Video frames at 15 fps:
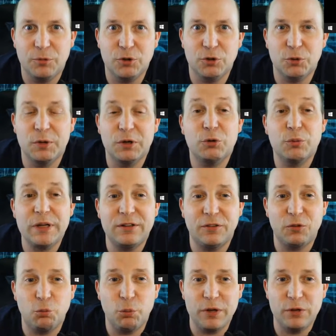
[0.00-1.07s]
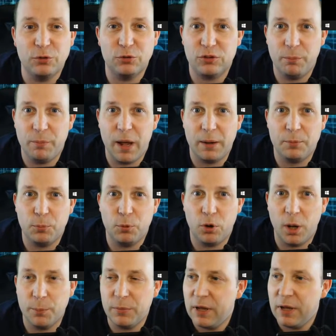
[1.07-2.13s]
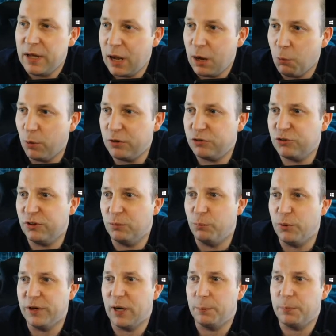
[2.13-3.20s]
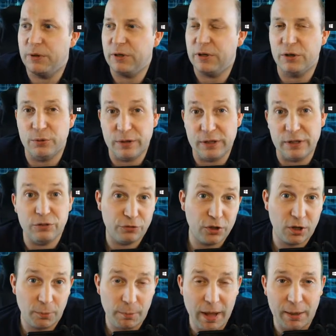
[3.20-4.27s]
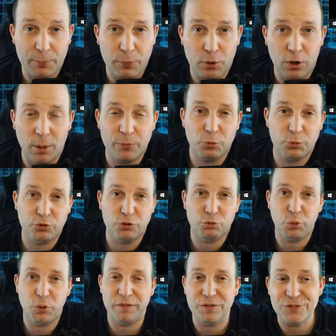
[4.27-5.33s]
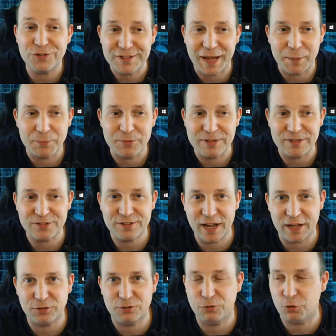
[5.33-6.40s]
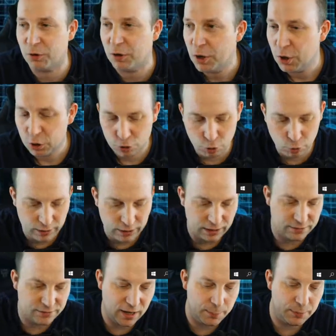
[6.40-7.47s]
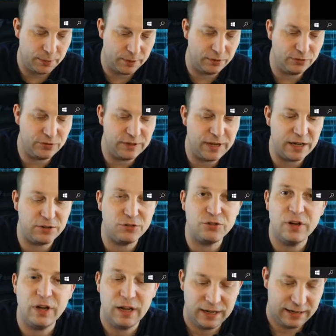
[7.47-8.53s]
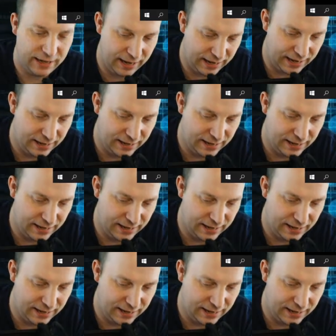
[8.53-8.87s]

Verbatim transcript: agree to the Windows command prompt. And what it's going to bring up here is the command prompt, which is what the CMD stands for. Go ahead, type in CHKDSK,